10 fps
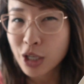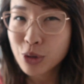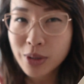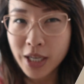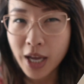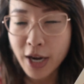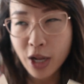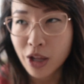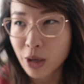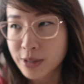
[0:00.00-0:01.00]
I'll do
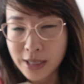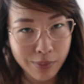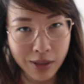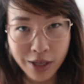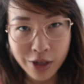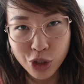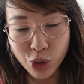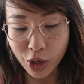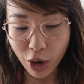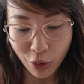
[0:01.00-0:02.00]
another little segment later
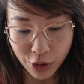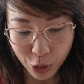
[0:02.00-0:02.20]
showing all the